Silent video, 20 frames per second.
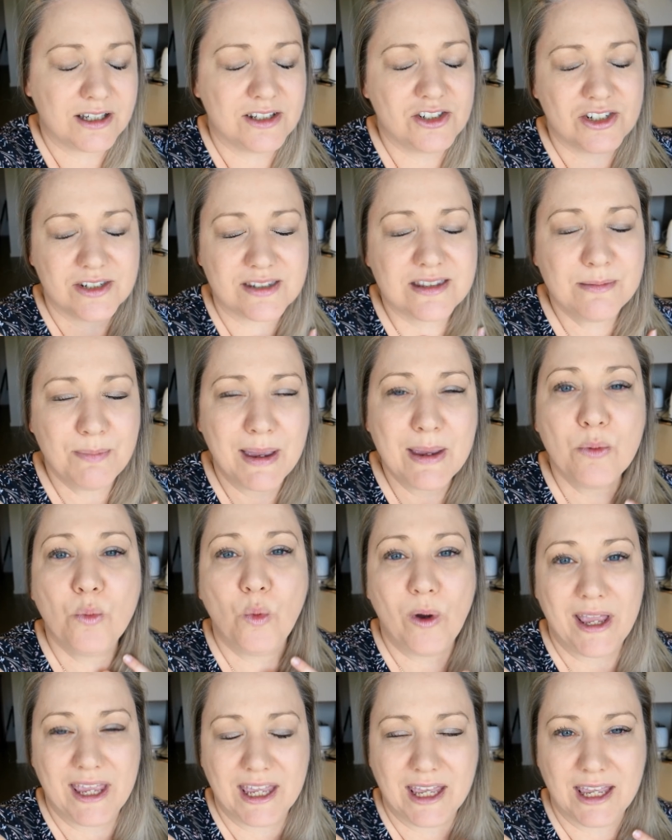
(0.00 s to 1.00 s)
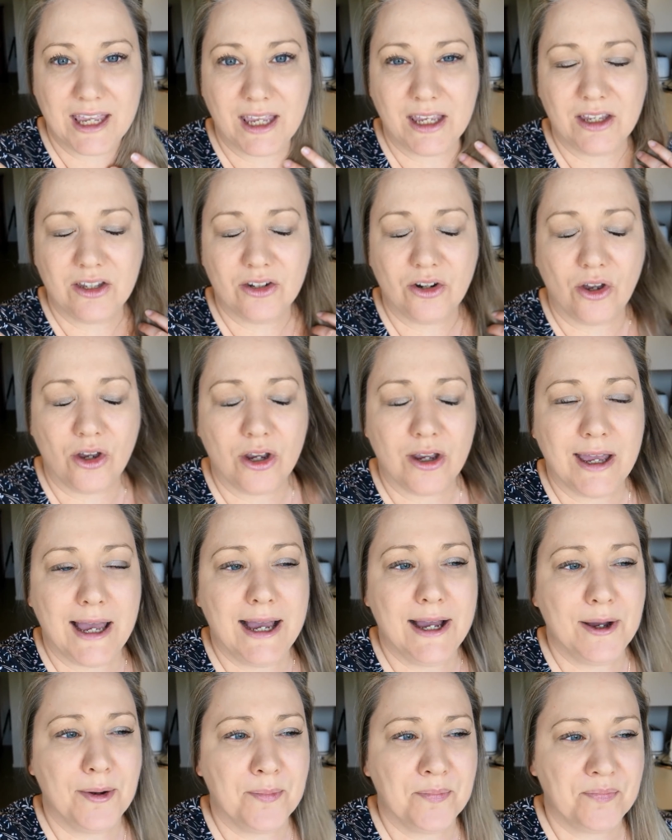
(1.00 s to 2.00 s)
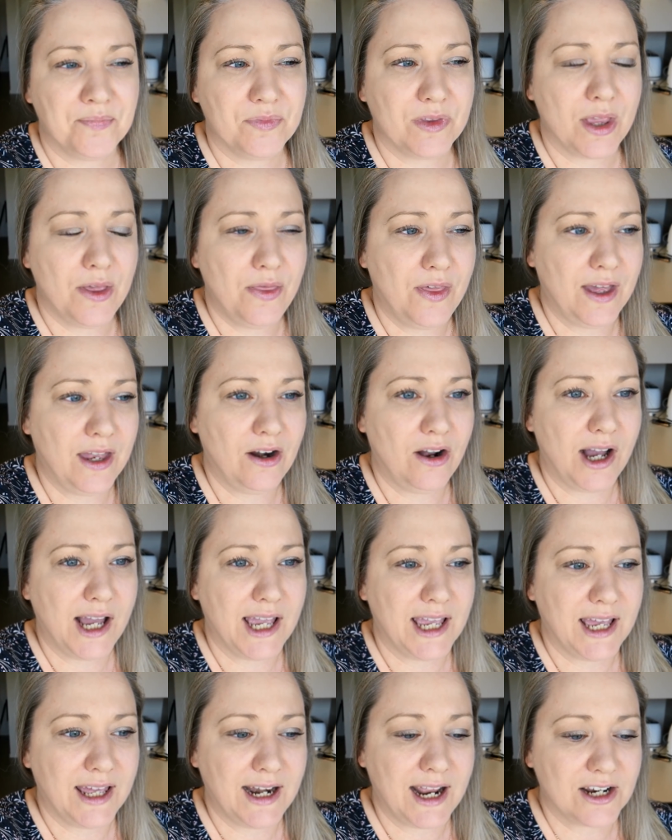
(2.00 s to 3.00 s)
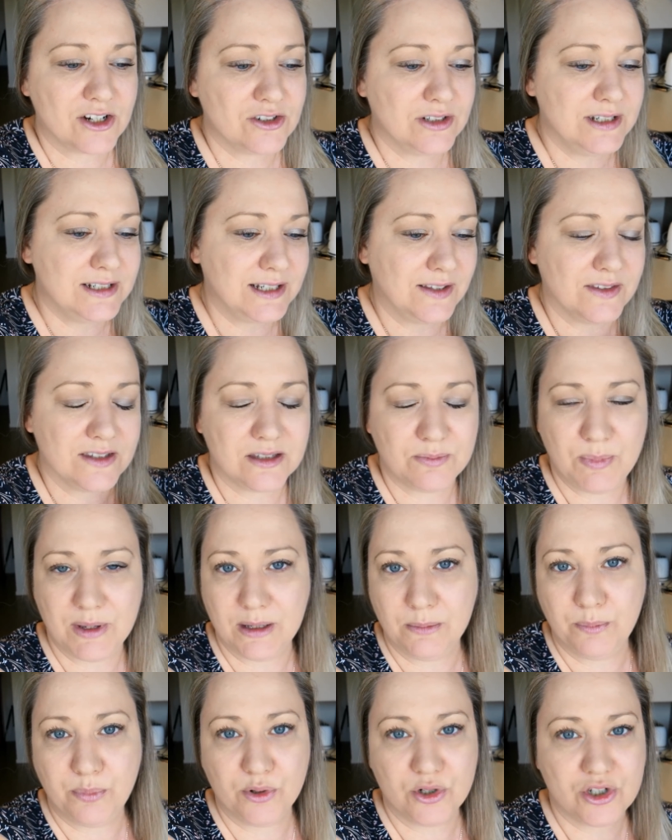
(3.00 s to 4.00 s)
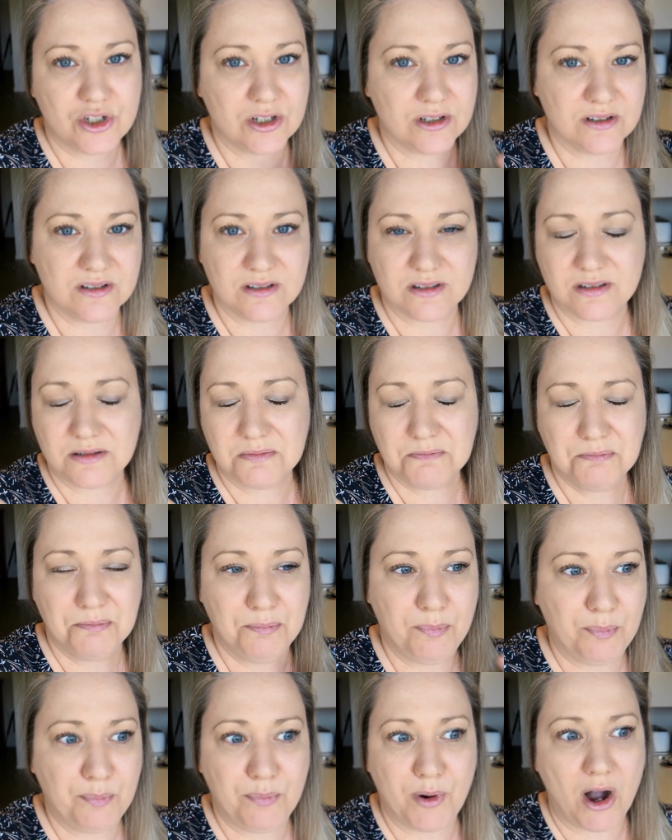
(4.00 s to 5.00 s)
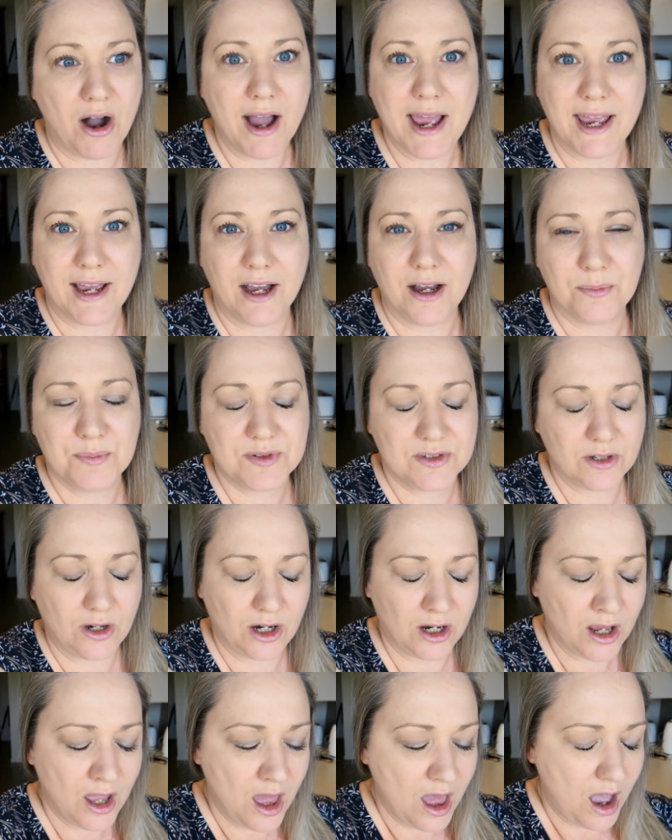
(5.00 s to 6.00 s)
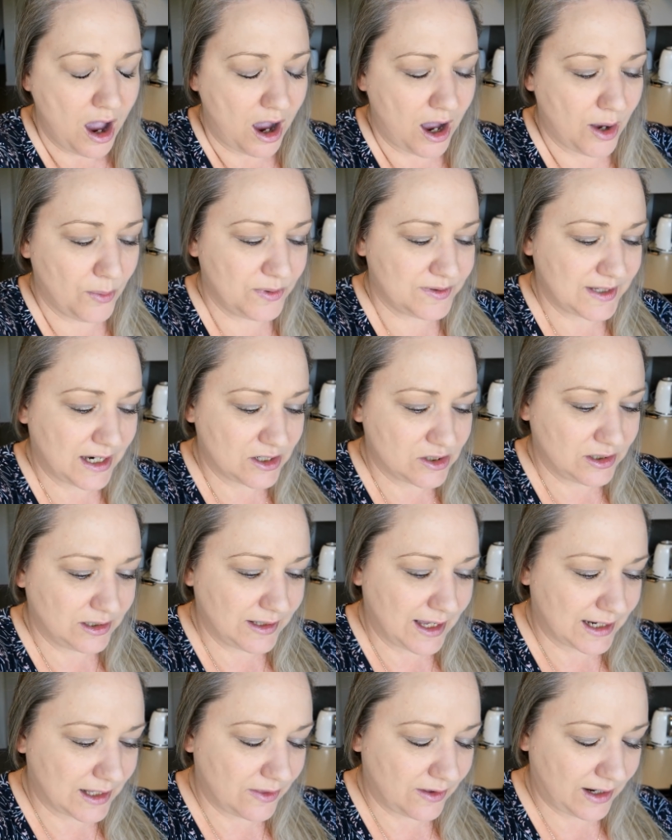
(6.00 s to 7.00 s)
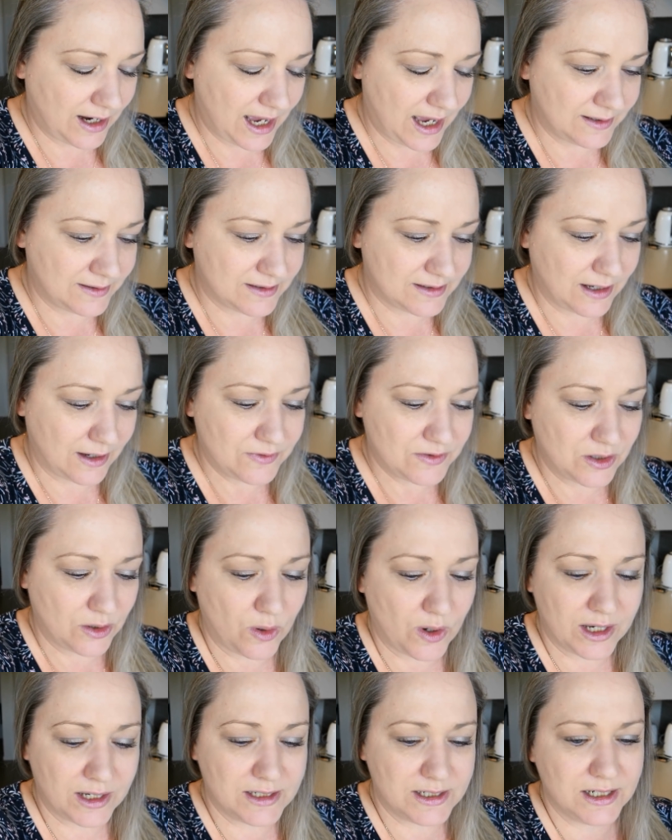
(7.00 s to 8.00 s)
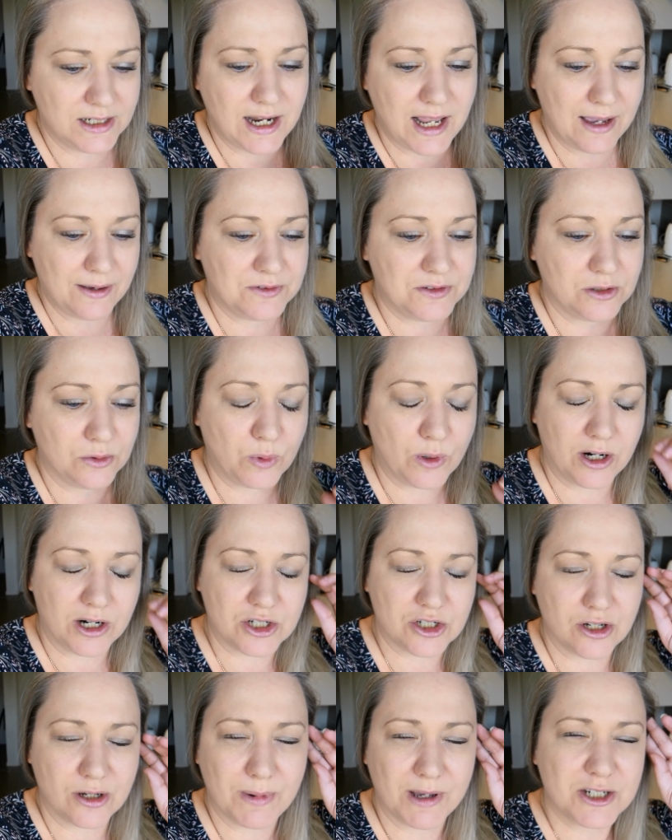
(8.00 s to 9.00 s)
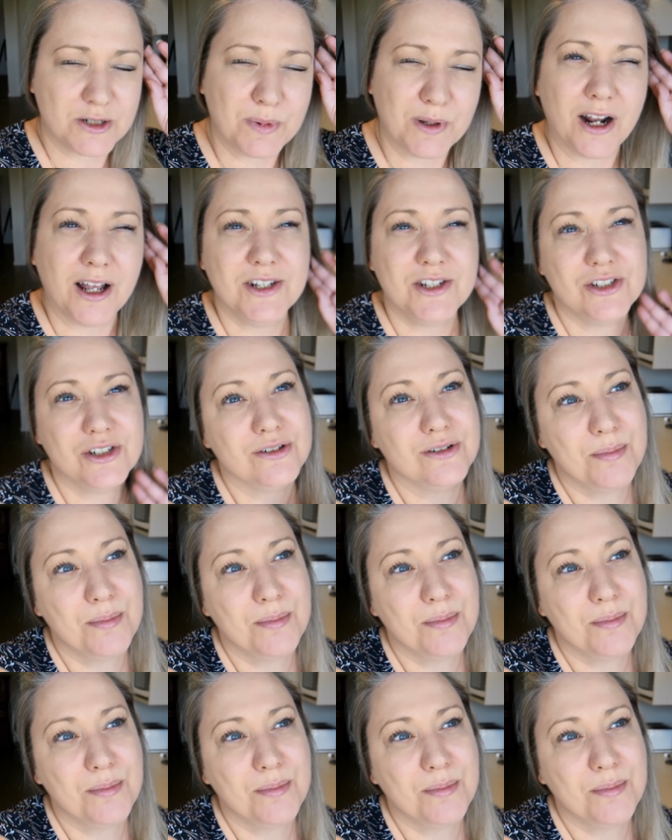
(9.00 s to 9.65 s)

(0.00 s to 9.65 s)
just the meat we eat, you know, that I had actually done this big butcher's buy up. So I was actually lucky that I had stuff, so I didn't have to worry too much. But I do